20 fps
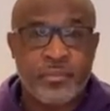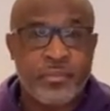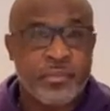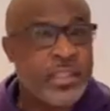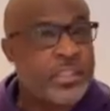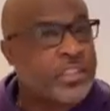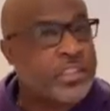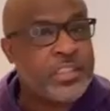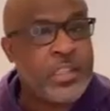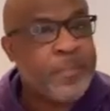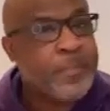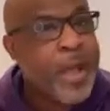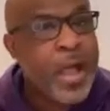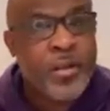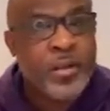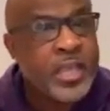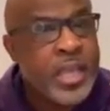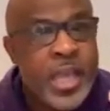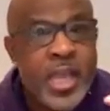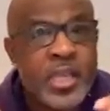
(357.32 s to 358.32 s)
This is
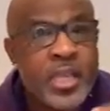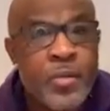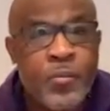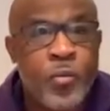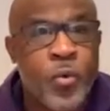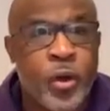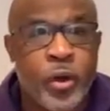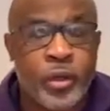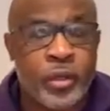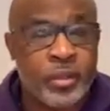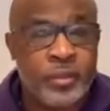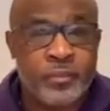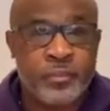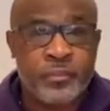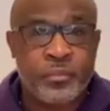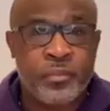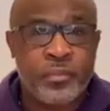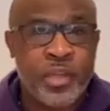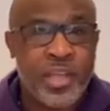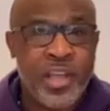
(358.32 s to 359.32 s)
about kingdom work.
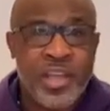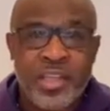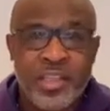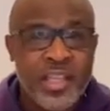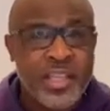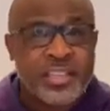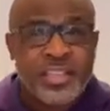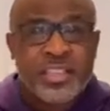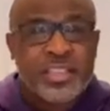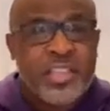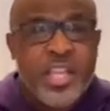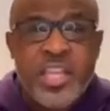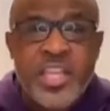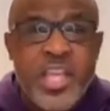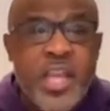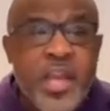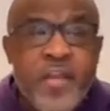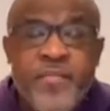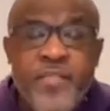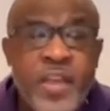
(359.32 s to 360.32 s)
This is the
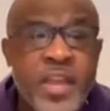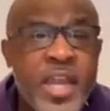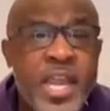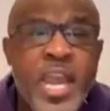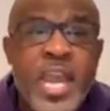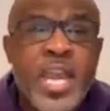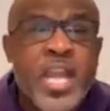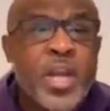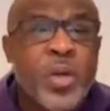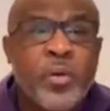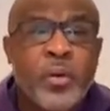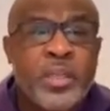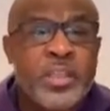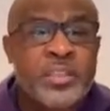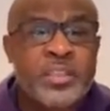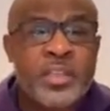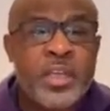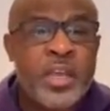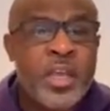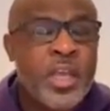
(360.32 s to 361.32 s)
year of the
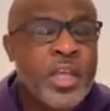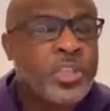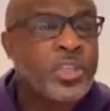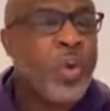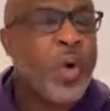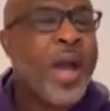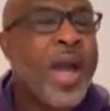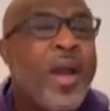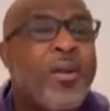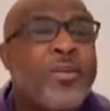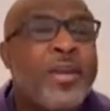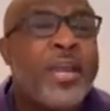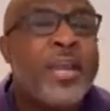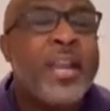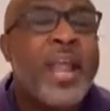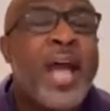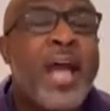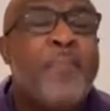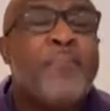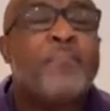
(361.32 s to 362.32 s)
increase. So how
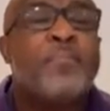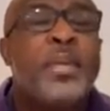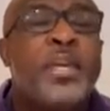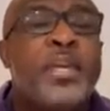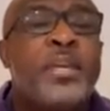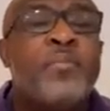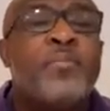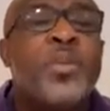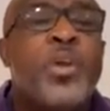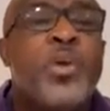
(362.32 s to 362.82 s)
can I be